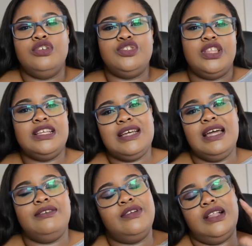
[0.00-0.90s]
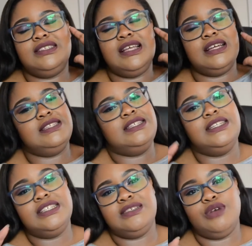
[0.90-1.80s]
So it's like a
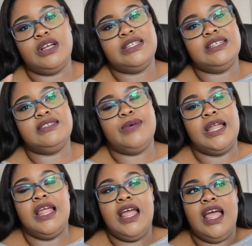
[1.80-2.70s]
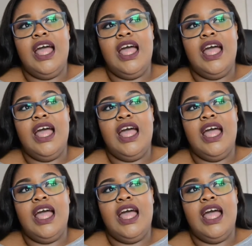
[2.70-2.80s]
tedious process, but